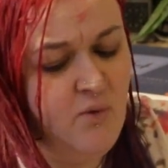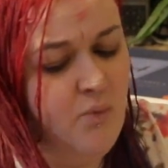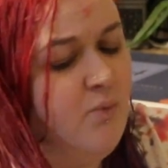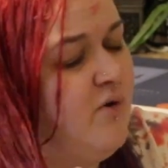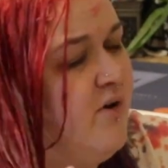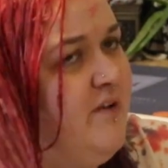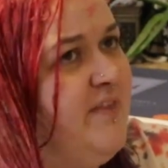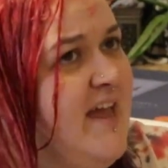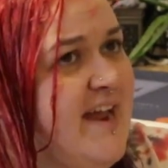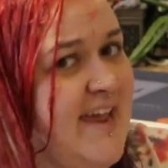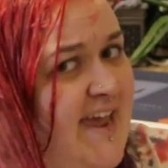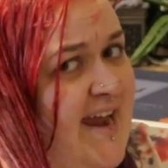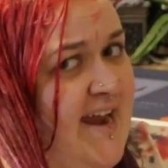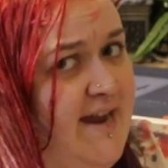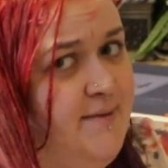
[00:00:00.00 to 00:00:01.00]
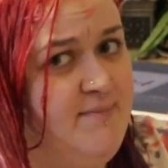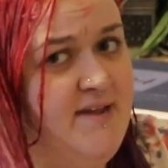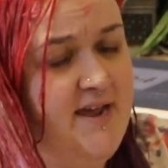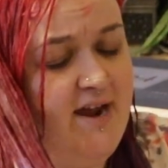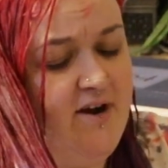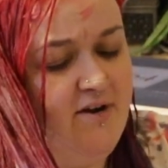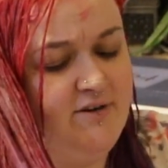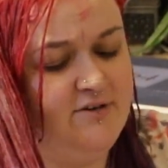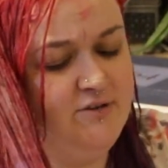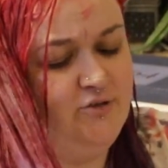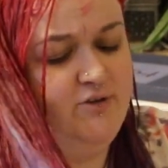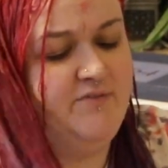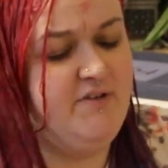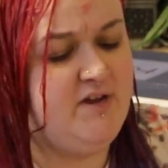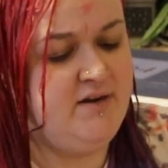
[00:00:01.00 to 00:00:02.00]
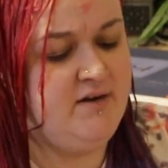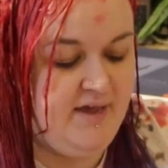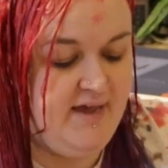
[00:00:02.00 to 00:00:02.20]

world that can be character driven.